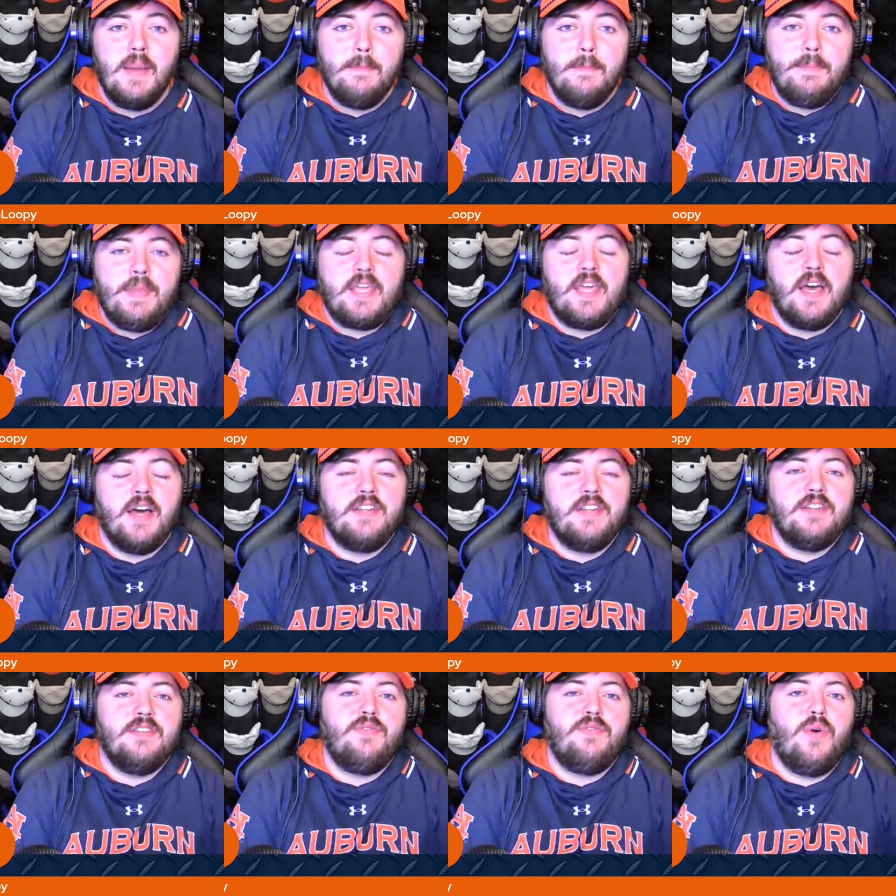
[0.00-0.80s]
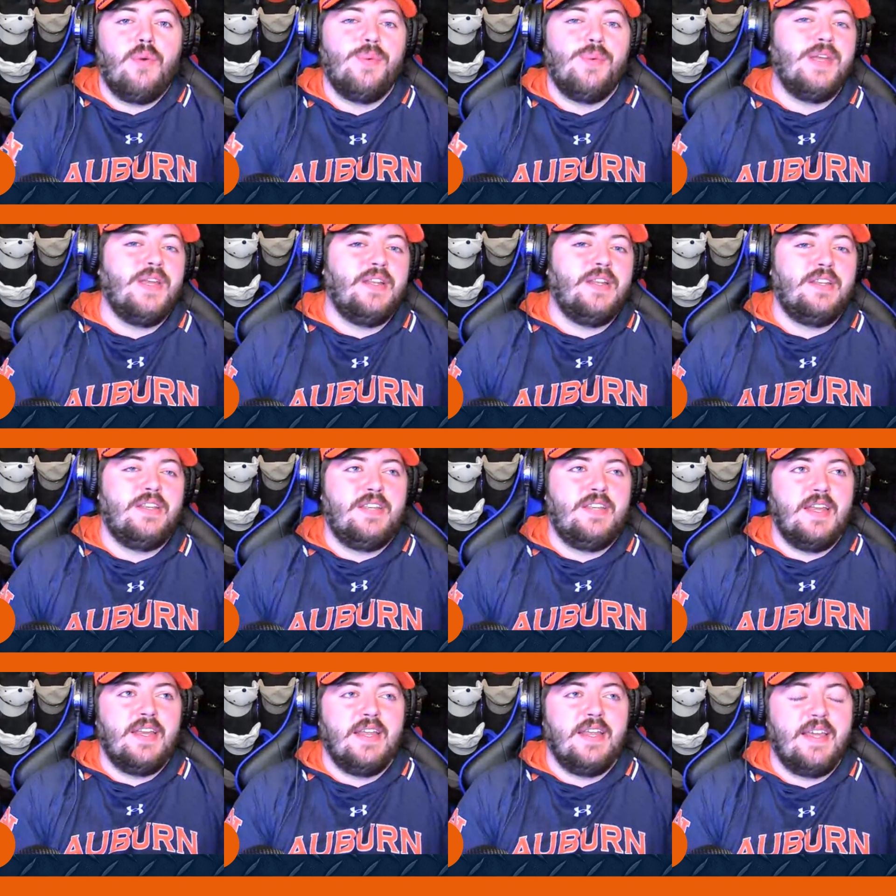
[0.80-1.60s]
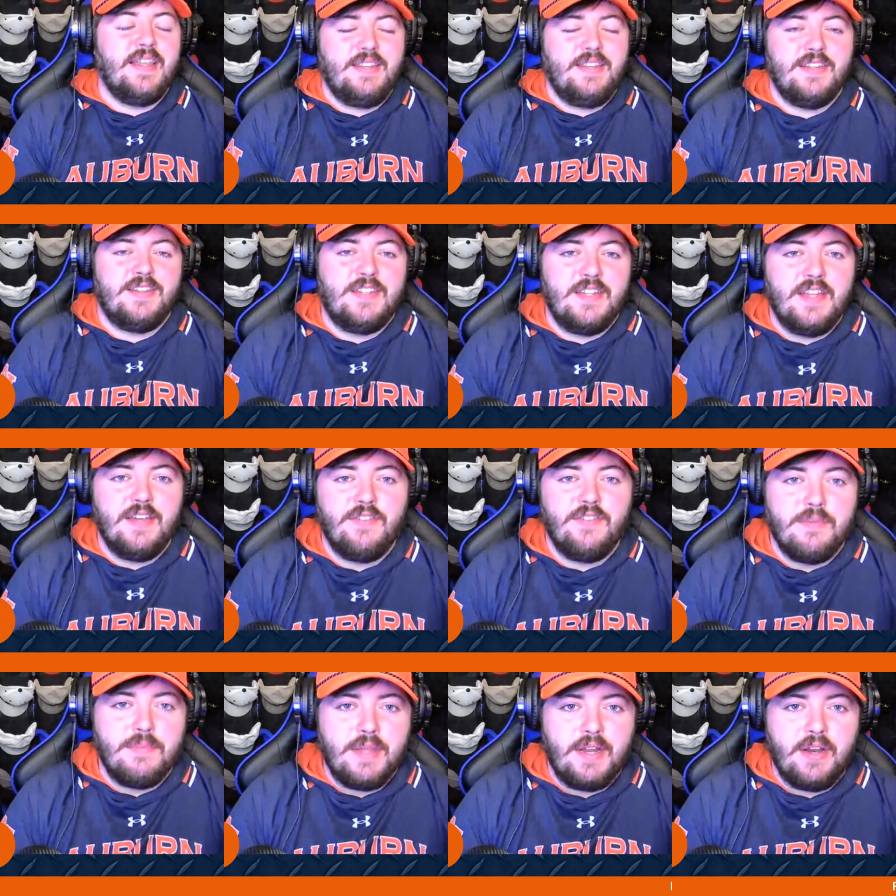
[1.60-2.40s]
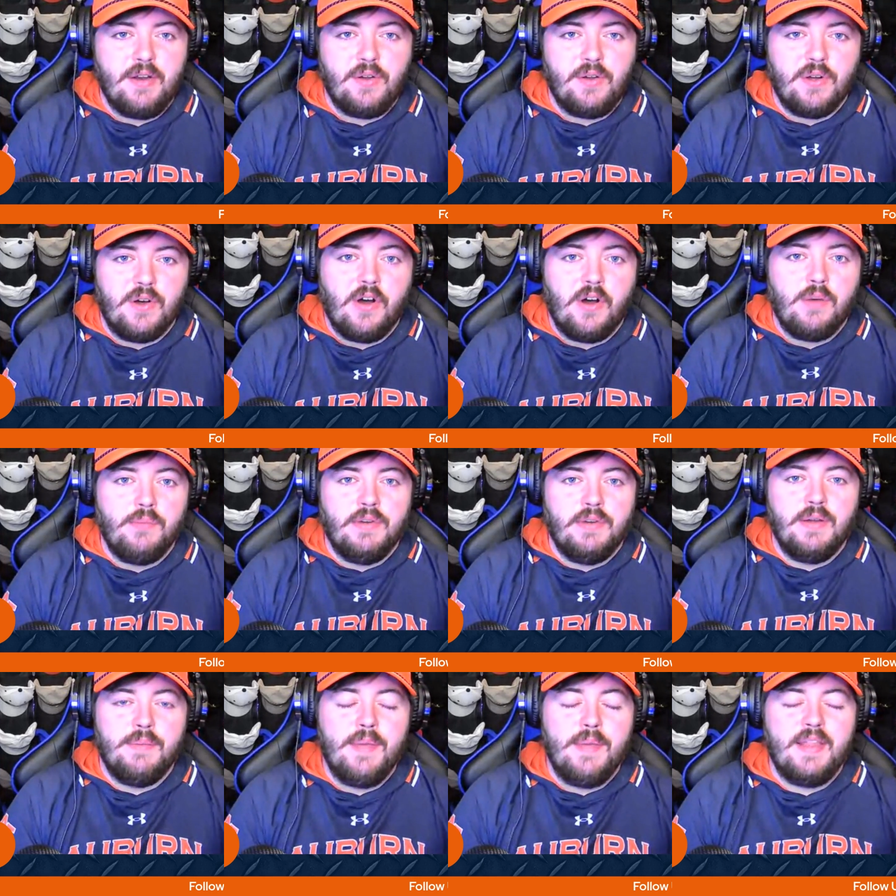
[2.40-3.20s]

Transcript: because of what we didn't get to see of him in Oklahoma.